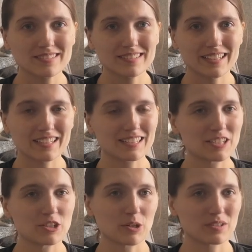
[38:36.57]

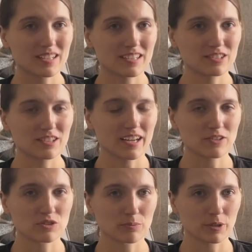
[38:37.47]
It's like a little
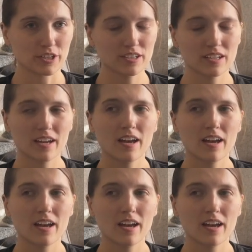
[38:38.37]
extra perk.